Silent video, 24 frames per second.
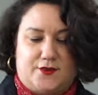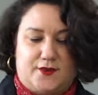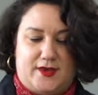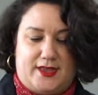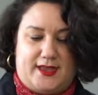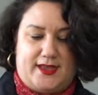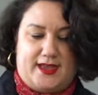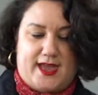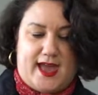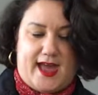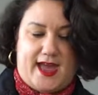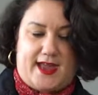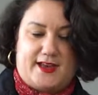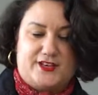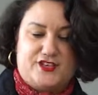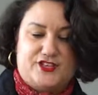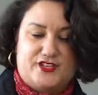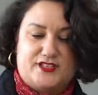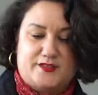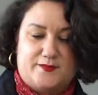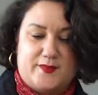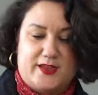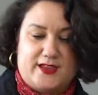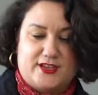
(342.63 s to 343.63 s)
So again,
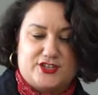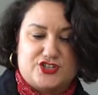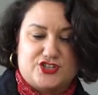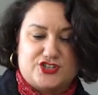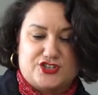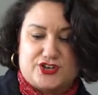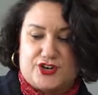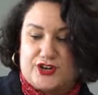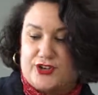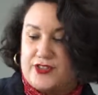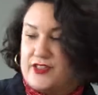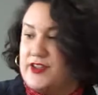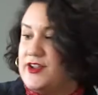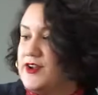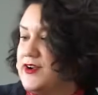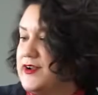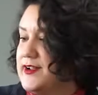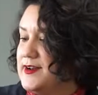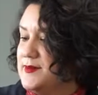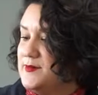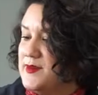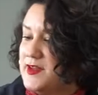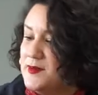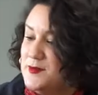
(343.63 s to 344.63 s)
just make sure that
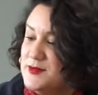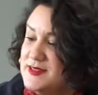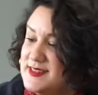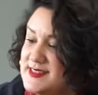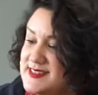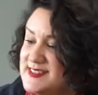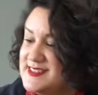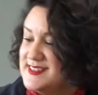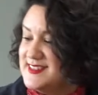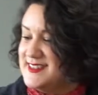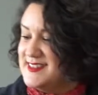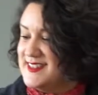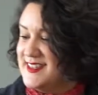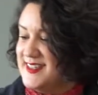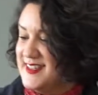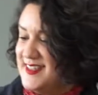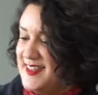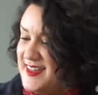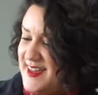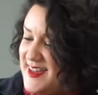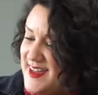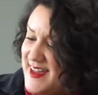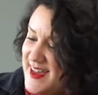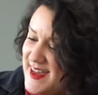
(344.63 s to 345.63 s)
you're going to be able to
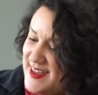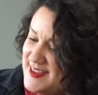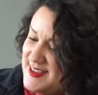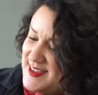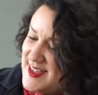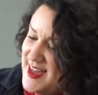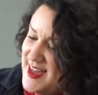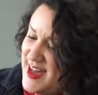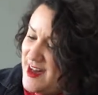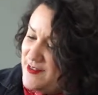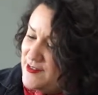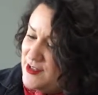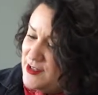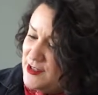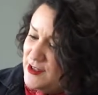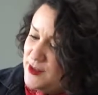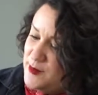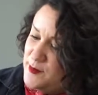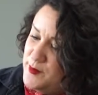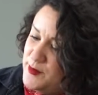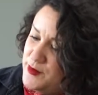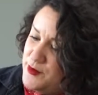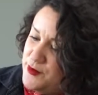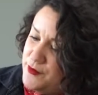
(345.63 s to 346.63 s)
have it
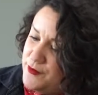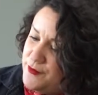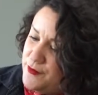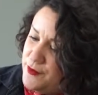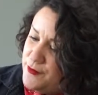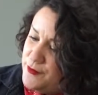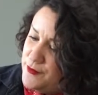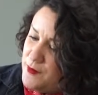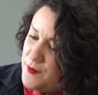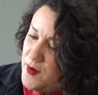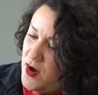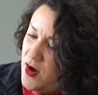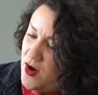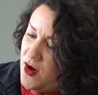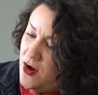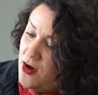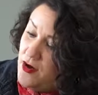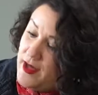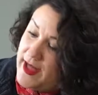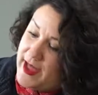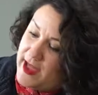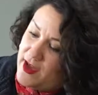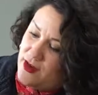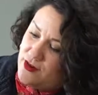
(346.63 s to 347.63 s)
look beautiful from
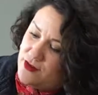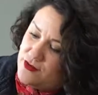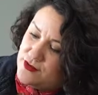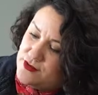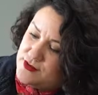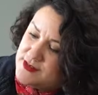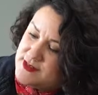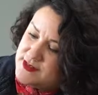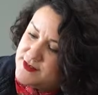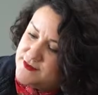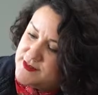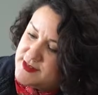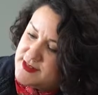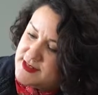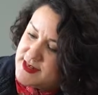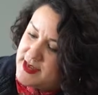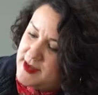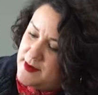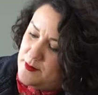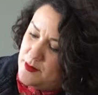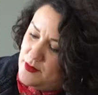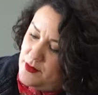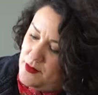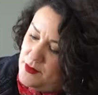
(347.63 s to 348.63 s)
all angles of the
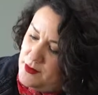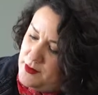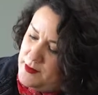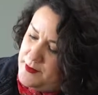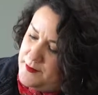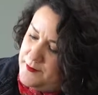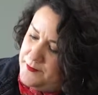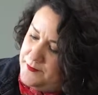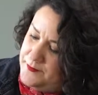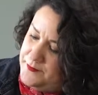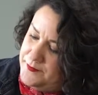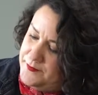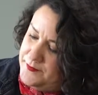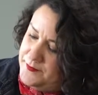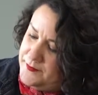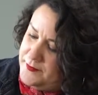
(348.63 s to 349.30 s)
table.